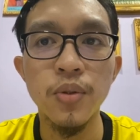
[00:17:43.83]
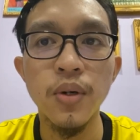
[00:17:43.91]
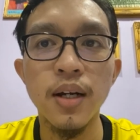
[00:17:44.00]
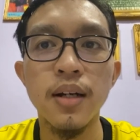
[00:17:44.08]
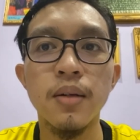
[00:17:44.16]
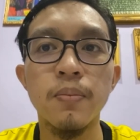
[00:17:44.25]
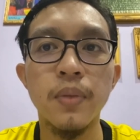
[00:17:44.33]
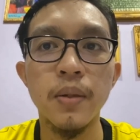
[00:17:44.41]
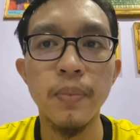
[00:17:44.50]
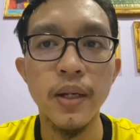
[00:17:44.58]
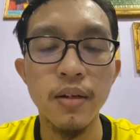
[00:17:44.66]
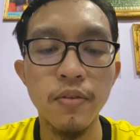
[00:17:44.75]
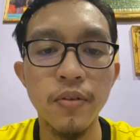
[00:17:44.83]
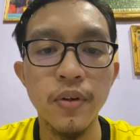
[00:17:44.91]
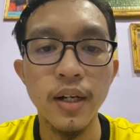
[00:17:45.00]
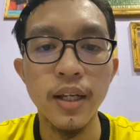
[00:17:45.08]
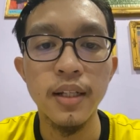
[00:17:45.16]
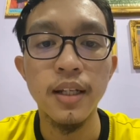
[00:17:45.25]
are prepared for
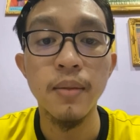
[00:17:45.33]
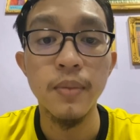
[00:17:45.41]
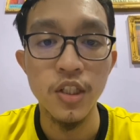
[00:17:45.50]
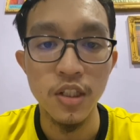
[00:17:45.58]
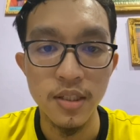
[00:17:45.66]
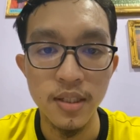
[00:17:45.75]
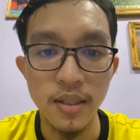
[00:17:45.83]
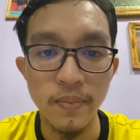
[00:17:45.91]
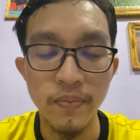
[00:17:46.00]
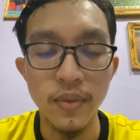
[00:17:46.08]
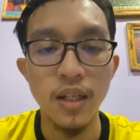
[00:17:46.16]
an emergency.